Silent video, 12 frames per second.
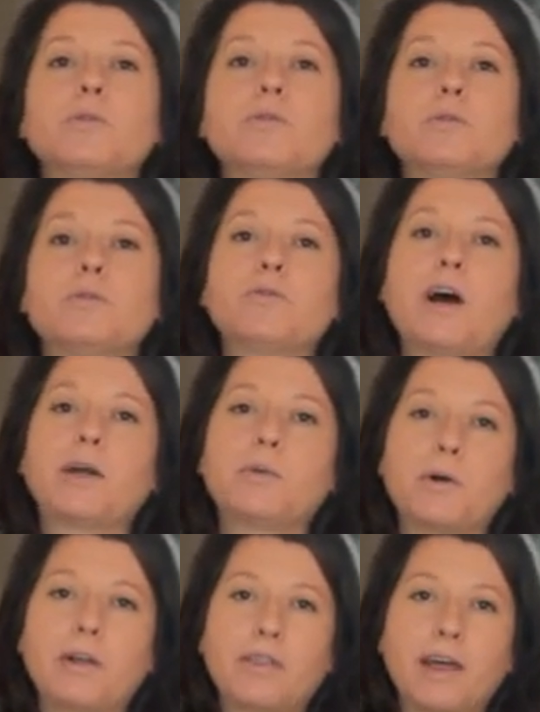find
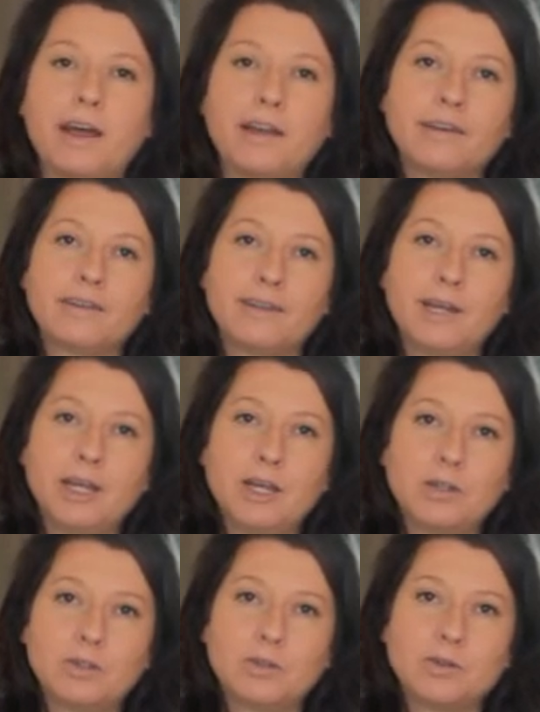one that
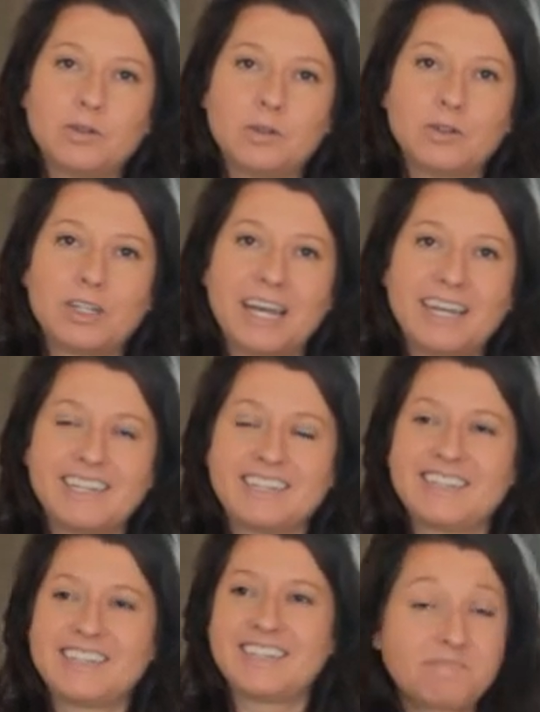suits your
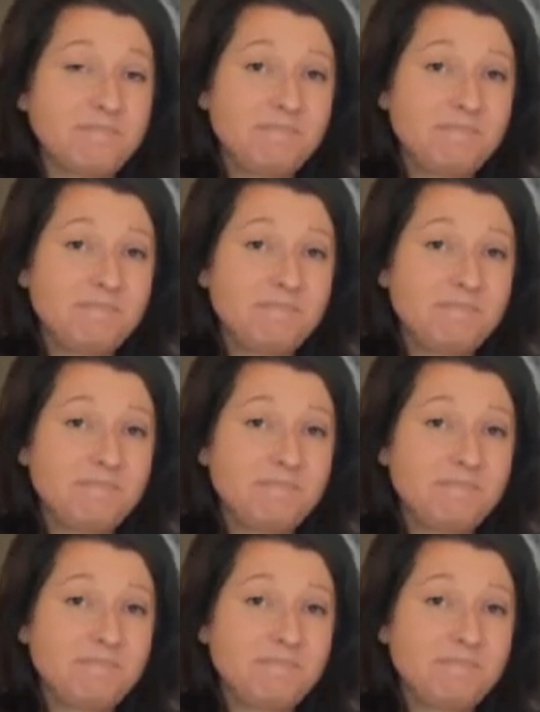tastes.